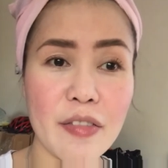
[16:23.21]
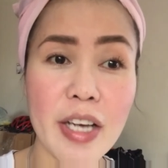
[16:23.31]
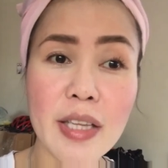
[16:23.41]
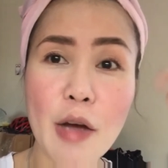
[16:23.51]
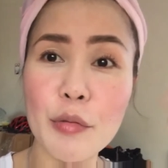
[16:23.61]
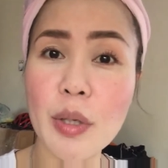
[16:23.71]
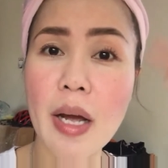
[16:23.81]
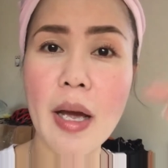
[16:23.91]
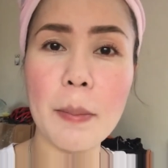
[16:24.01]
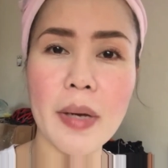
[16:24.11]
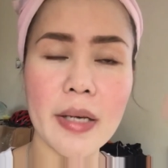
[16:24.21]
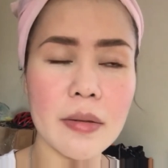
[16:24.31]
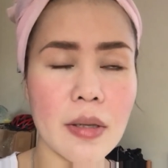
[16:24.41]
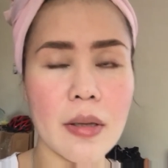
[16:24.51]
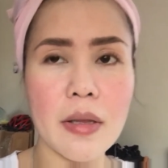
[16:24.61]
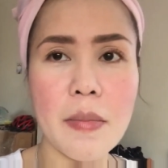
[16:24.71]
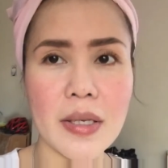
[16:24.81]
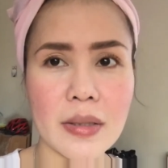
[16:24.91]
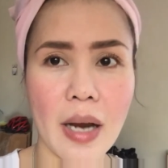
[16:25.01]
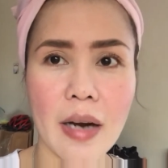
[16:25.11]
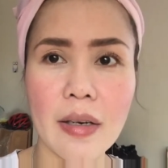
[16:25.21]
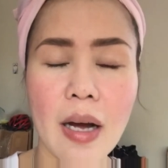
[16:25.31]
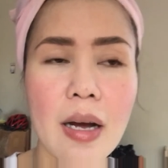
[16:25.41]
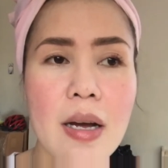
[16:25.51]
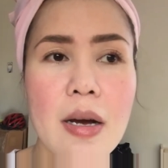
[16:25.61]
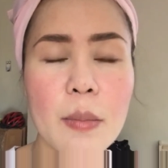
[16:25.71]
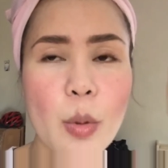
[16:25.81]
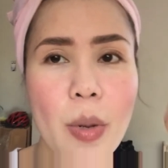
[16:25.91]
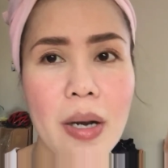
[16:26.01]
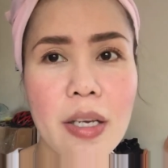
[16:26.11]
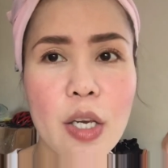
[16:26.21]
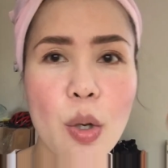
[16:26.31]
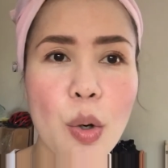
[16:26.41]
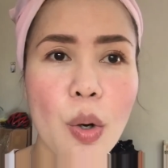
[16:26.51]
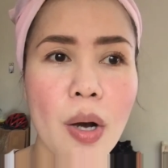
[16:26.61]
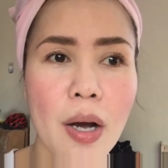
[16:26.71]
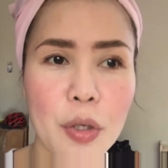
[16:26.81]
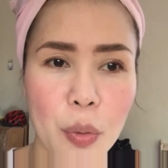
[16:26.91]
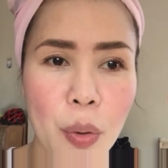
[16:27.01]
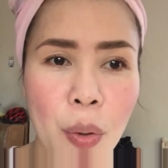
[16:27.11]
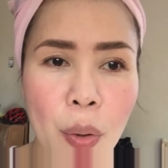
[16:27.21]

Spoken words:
And right after I applied the mascara, bumalik yung ano,